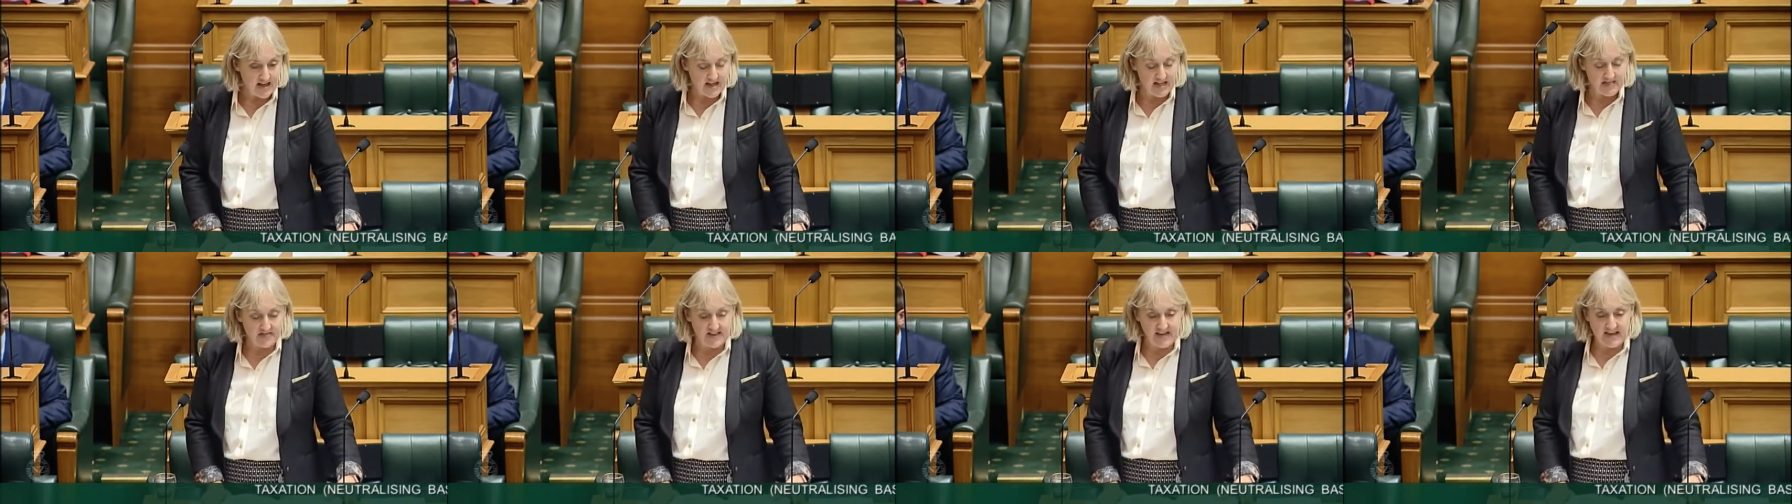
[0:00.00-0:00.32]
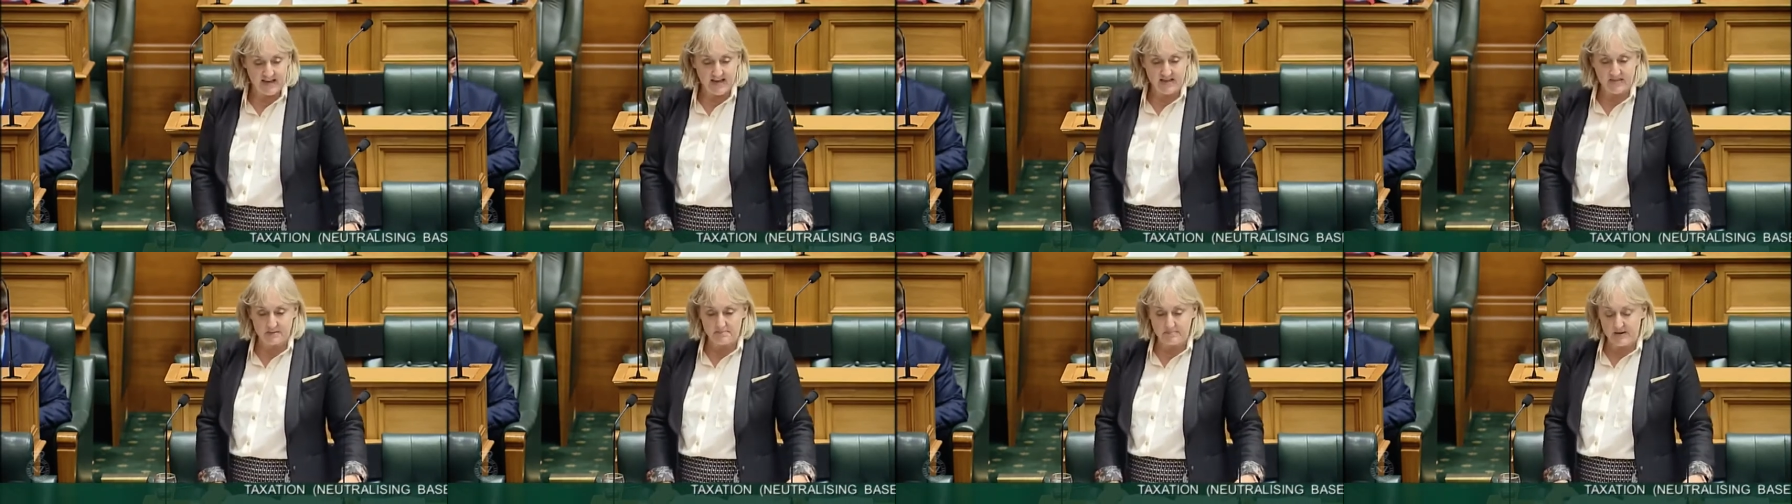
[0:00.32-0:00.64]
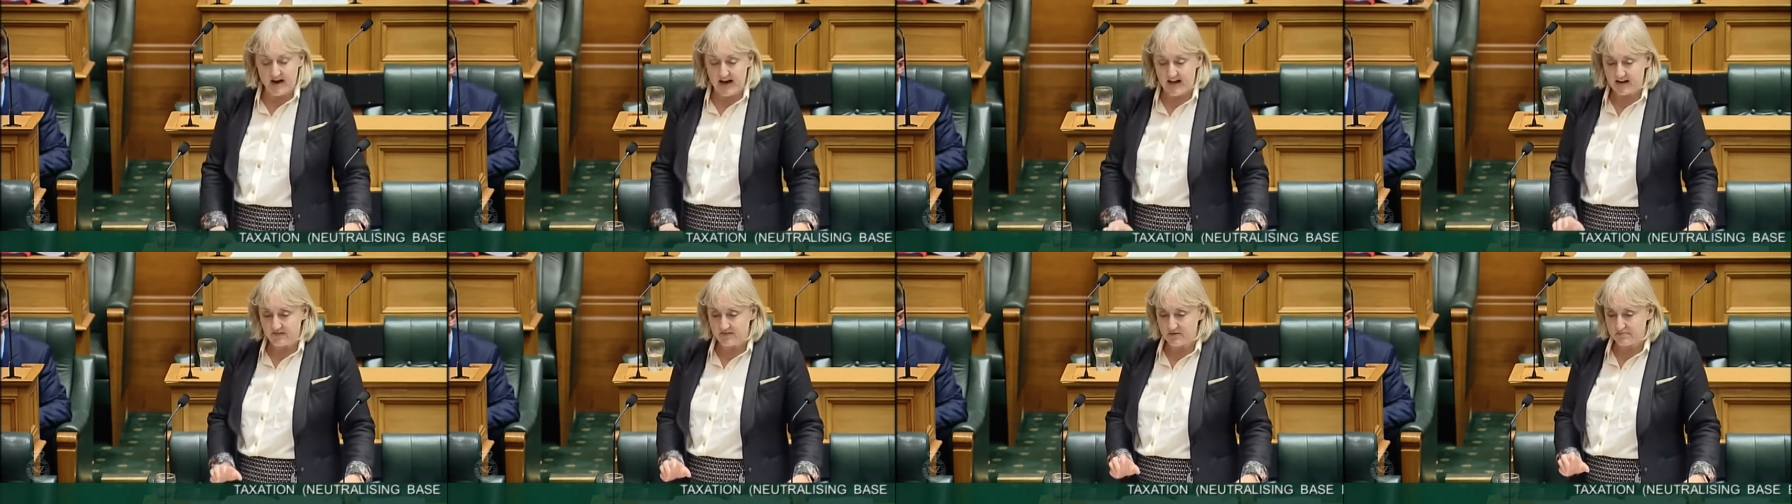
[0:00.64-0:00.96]
The, the
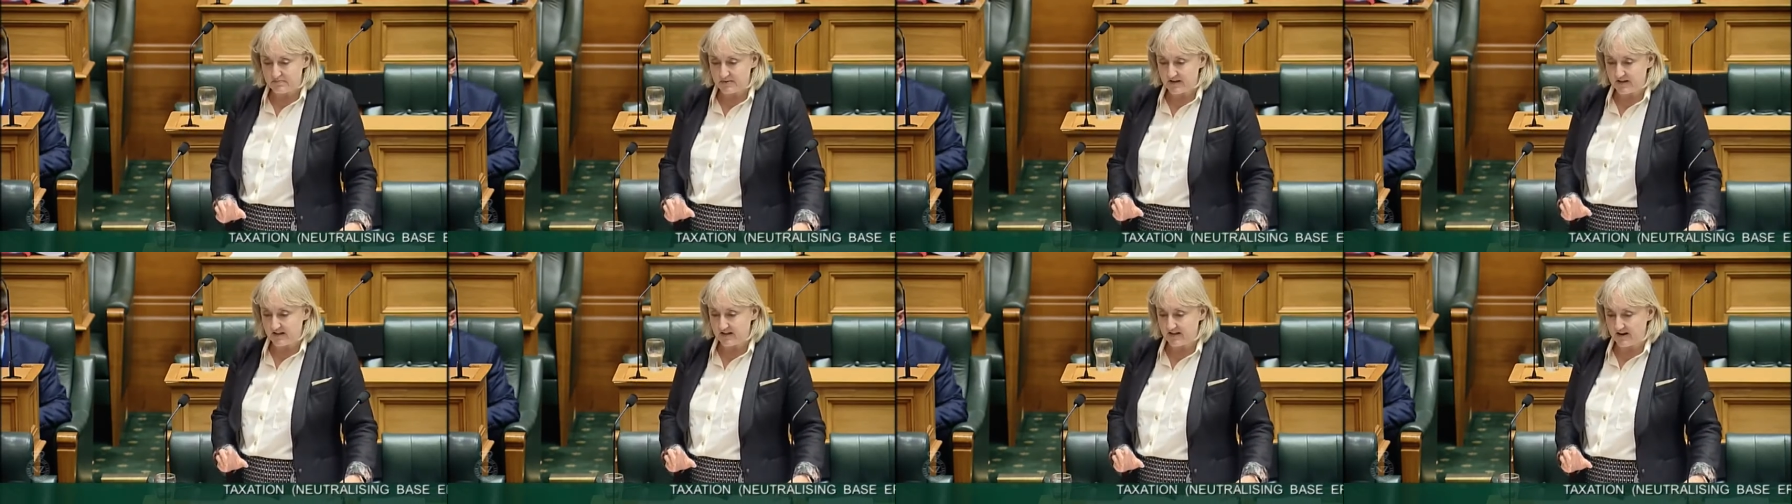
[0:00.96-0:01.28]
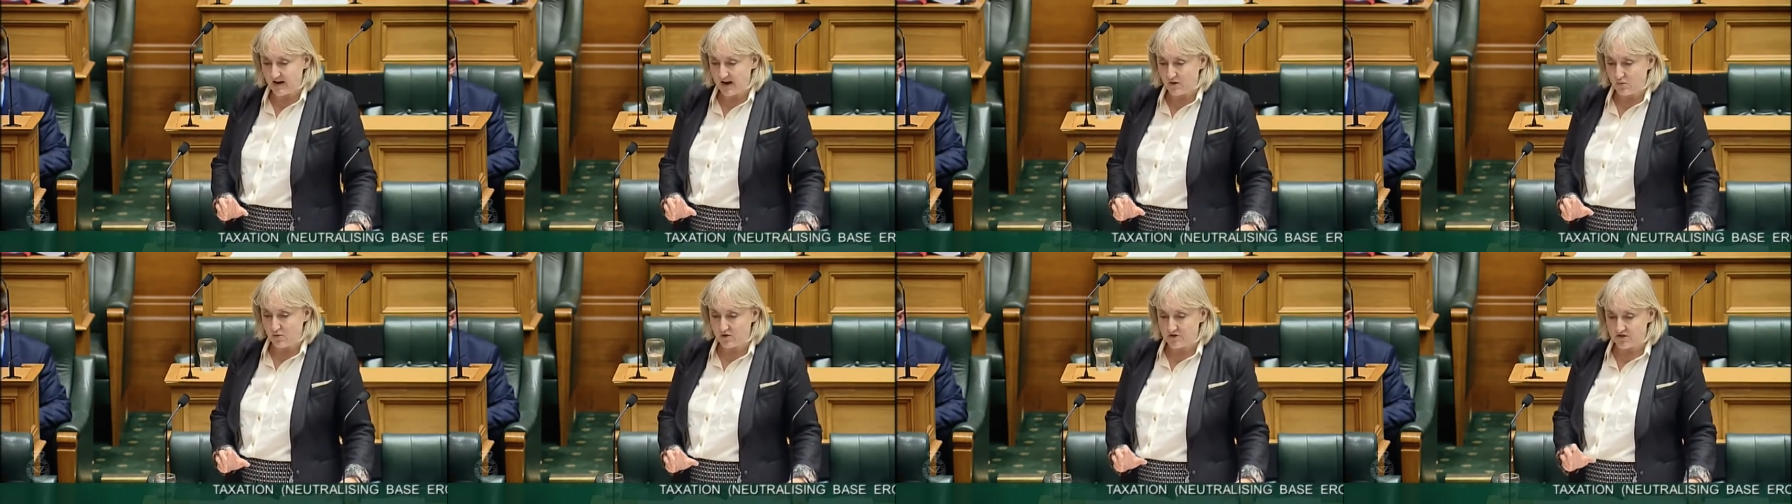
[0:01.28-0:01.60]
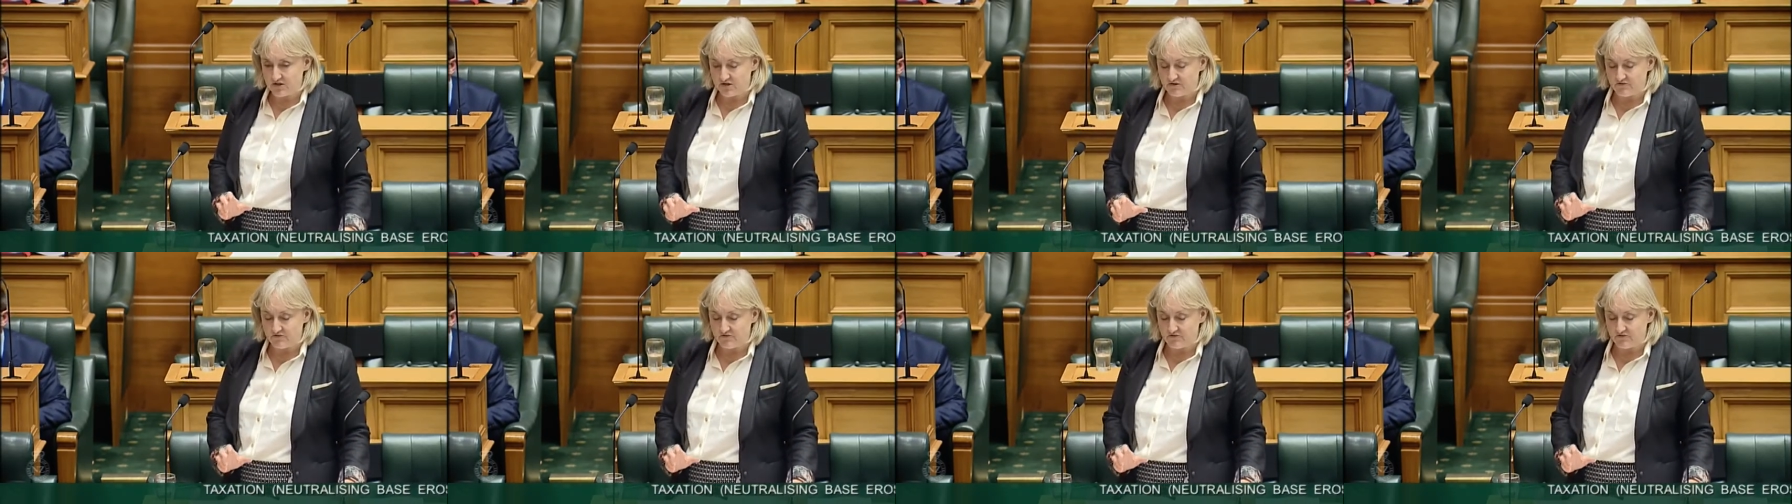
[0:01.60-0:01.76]
part of the bill that I wanted